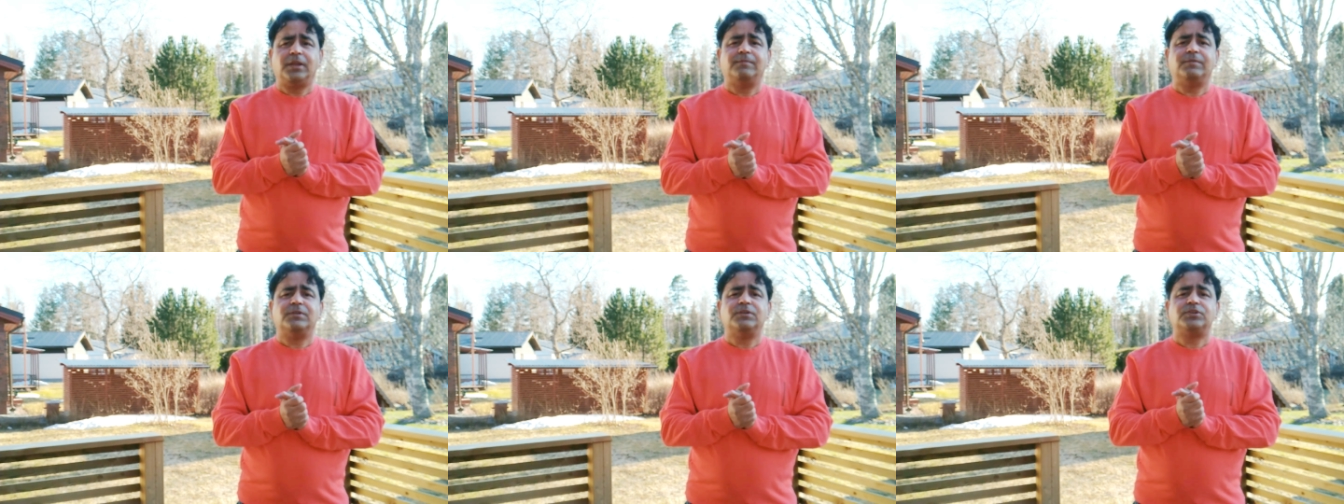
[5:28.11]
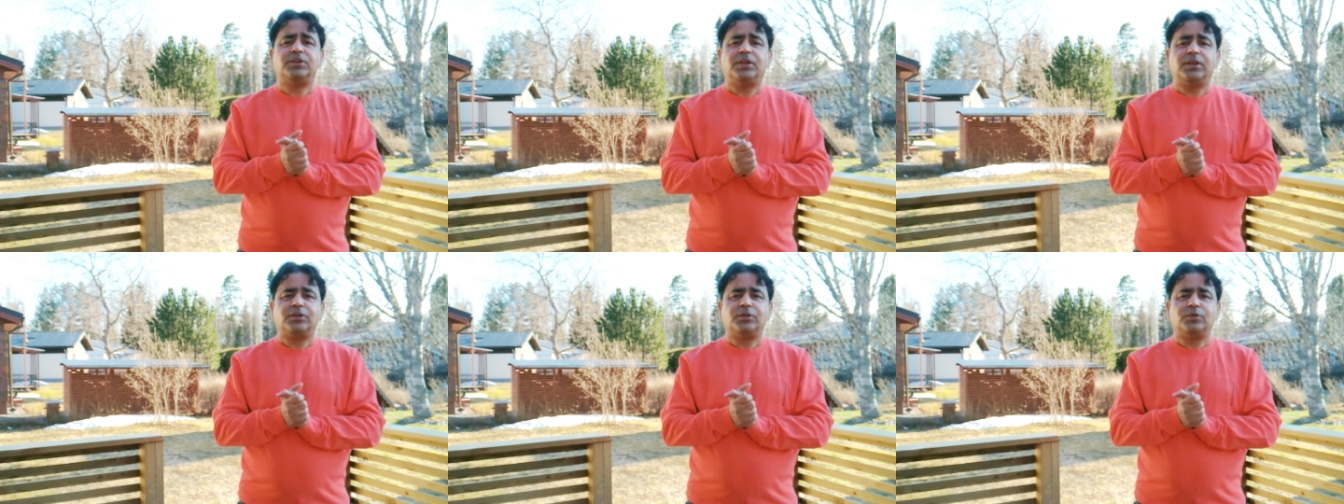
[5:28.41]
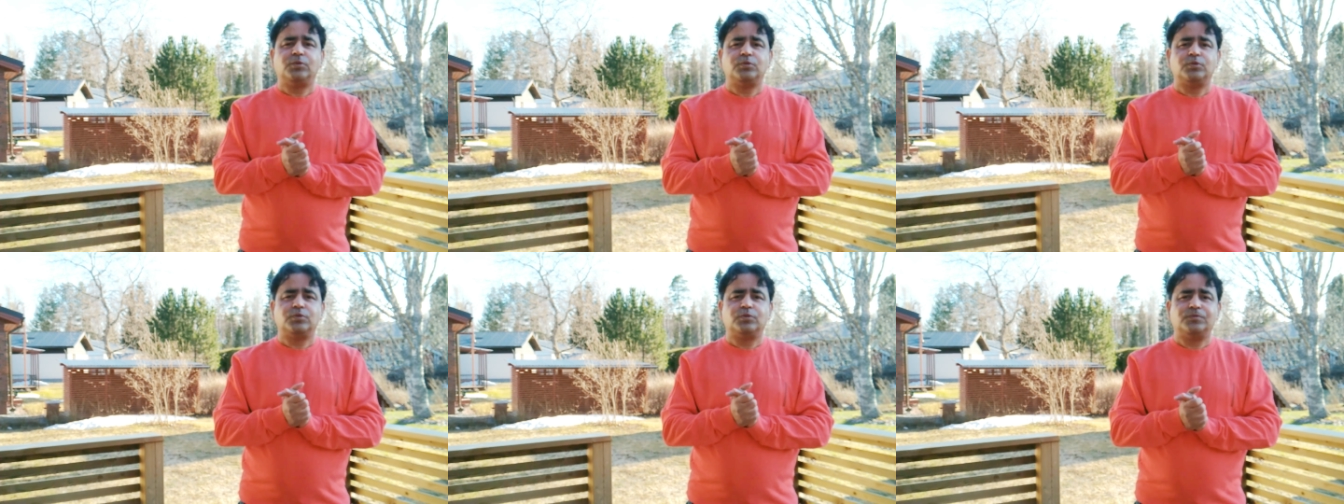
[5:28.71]
they will
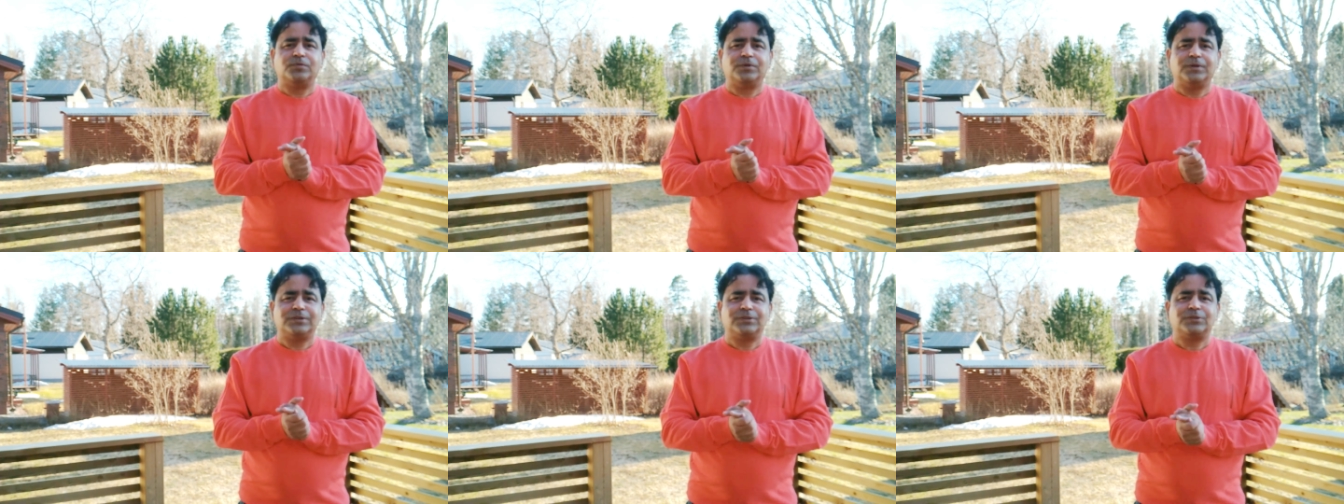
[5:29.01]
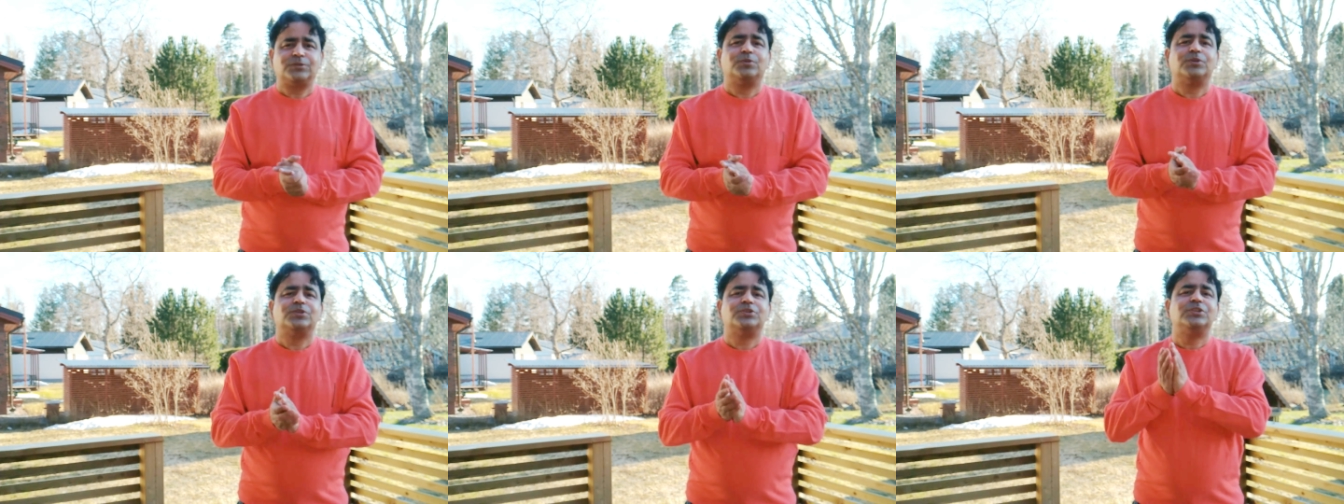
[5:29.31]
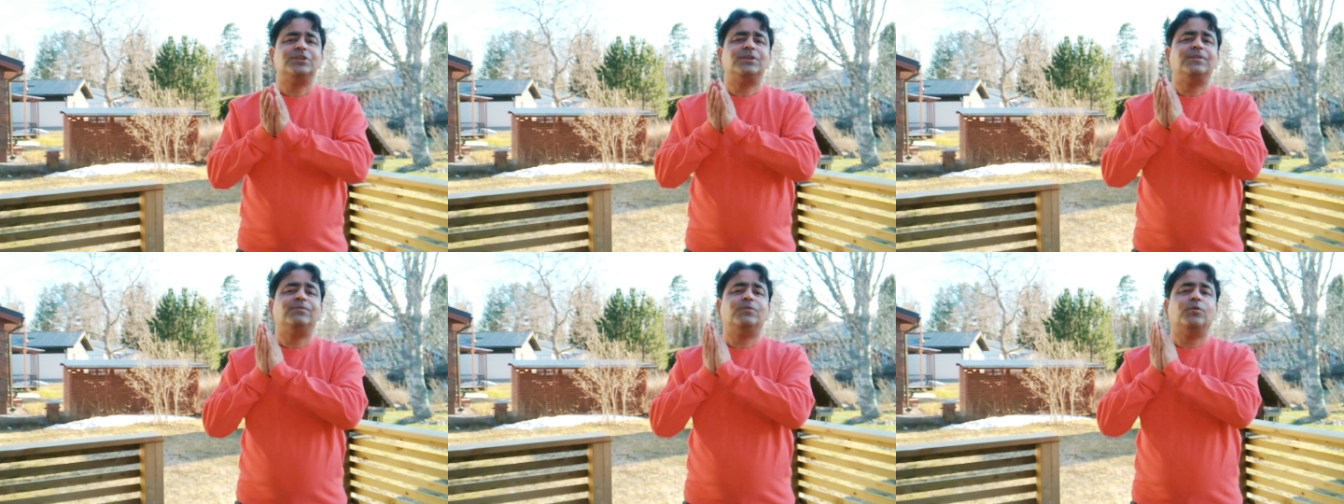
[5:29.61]
take you towards to
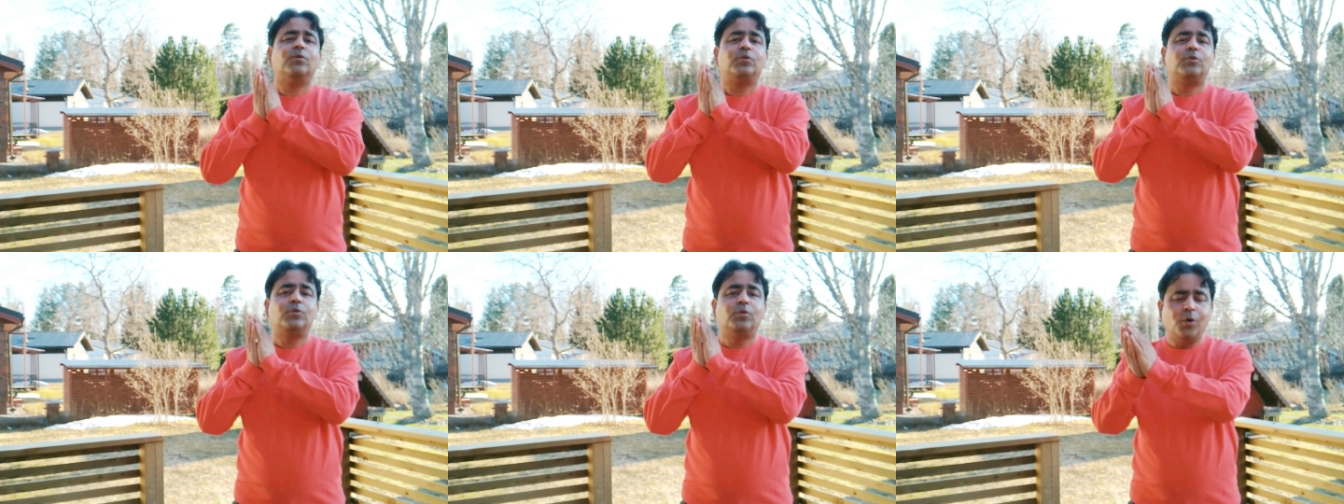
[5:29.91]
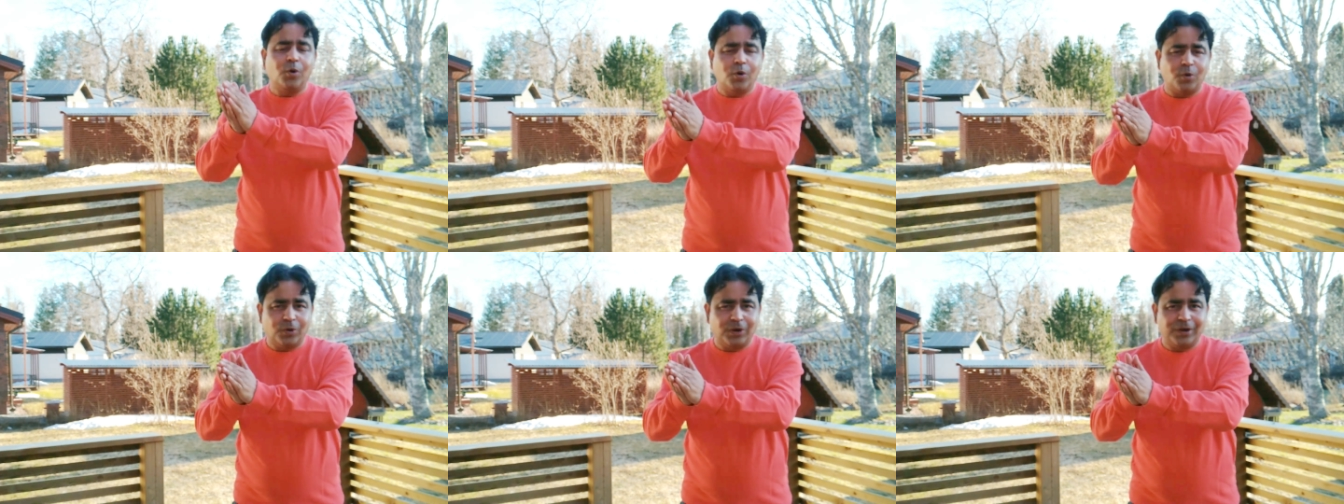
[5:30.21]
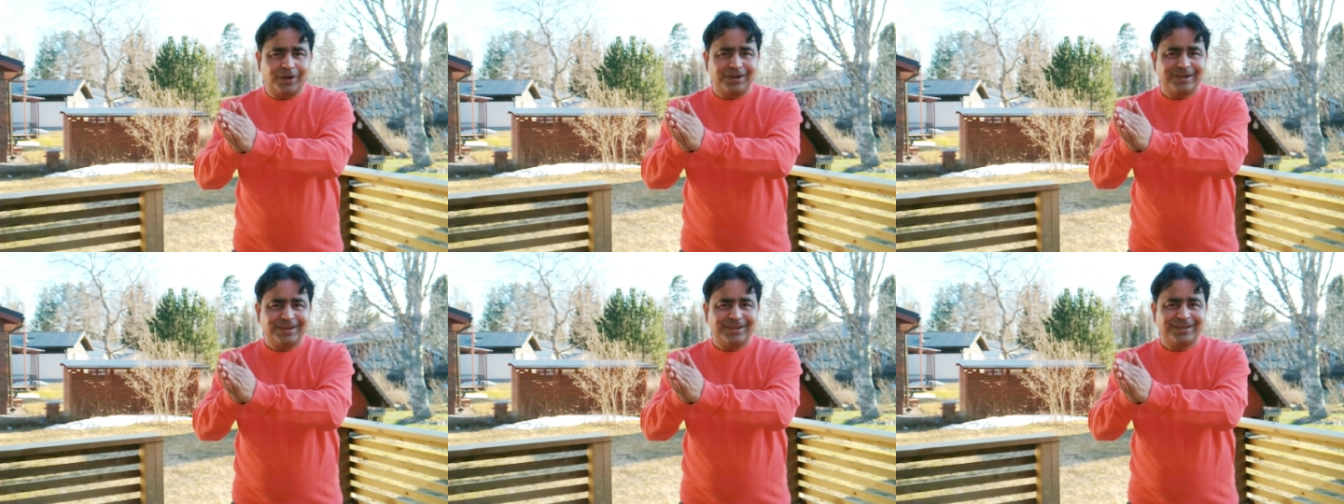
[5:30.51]
achieve your goal.